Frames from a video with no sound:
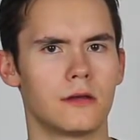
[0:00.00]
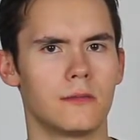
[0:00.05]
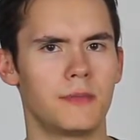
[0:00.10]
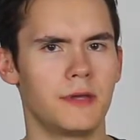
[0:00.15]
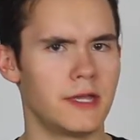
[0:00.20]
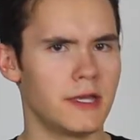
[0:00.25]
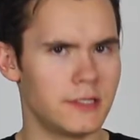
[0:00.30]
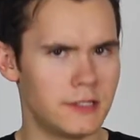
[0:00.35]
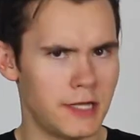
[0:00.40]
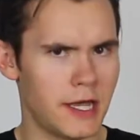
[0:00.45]

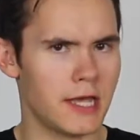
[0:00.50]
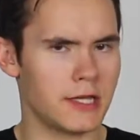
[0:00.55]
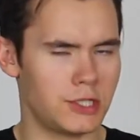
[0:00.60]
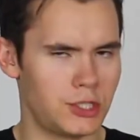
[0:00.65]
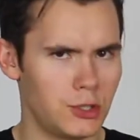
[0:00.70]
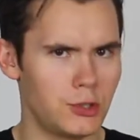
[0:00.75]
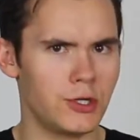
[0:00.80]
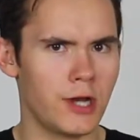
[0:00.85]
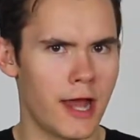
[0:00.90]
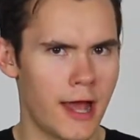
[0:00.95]
Because
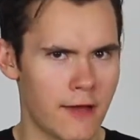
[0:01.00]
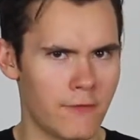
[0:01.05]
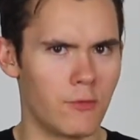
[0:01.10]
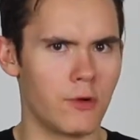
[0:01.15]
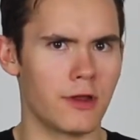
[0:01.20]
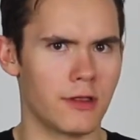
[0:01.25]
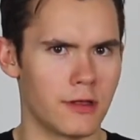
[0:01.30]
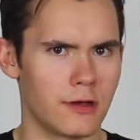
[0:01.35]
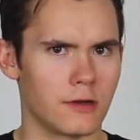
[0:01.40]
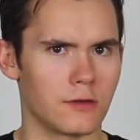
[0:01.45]
yes, you should have
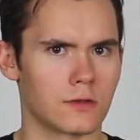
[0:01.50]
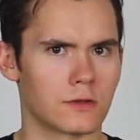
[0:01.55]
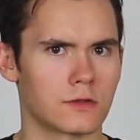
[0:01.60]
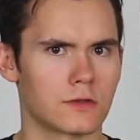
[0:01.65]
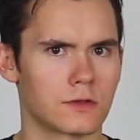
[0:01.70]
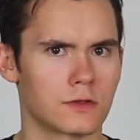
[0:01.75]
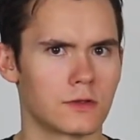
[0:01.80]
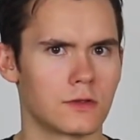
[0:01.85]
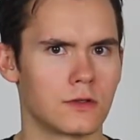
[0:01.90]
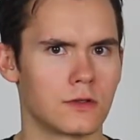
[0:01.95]
one of
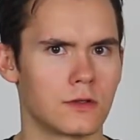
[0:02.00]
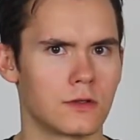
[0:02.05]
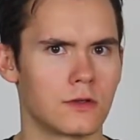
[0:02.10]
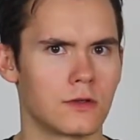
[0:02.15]
those.